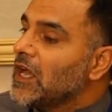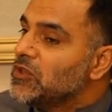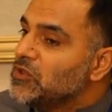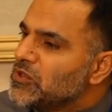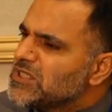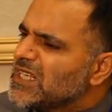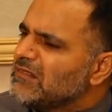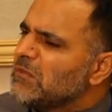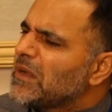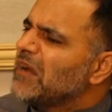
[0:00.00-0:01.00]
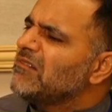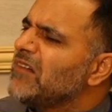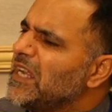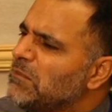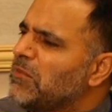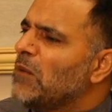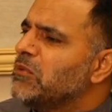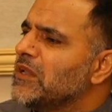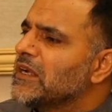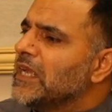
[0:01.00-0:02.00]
Nursi will become very popular